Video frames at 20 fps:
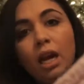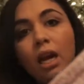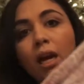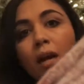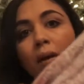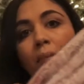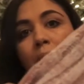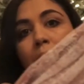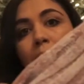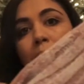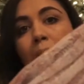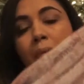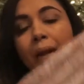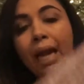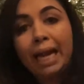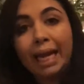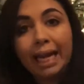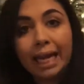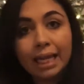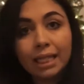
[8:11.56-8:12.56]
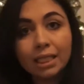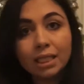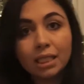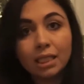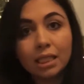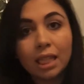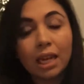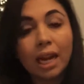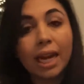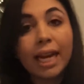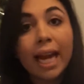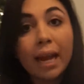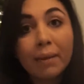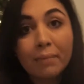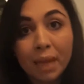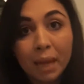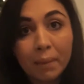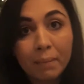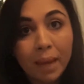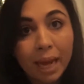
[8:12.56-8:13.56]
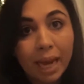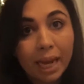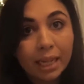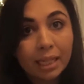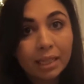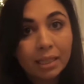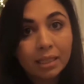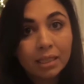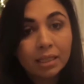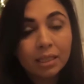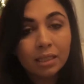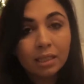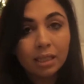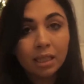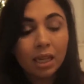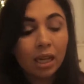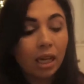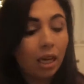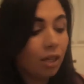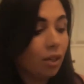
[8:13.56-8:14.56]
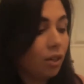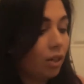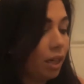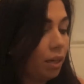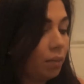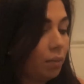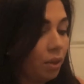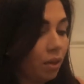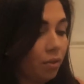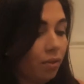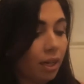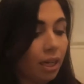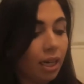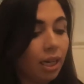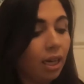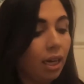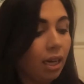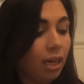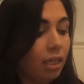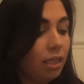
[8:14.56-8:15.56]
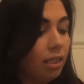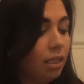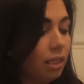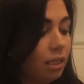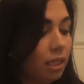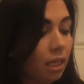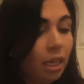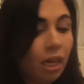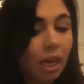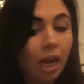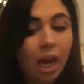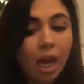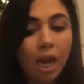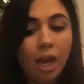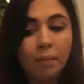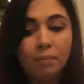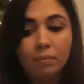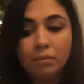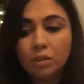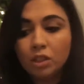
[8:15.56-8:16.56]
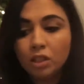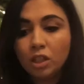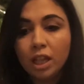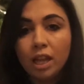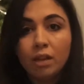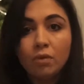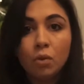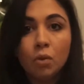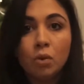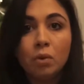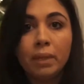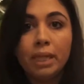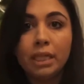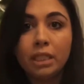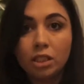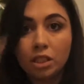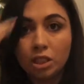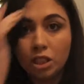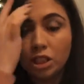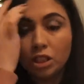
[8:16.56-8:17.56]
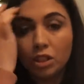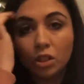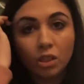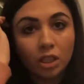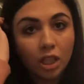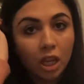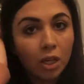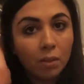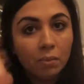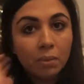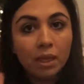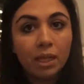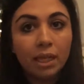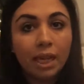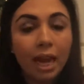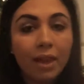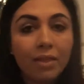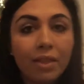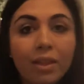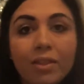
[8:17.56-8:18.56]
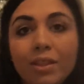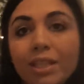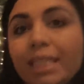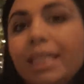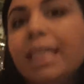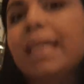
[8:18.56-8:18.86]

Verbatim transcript: um, blankets, and I kept that back. I got it in one of her colours. Um, so there are all the bits that she's got to open. And then there's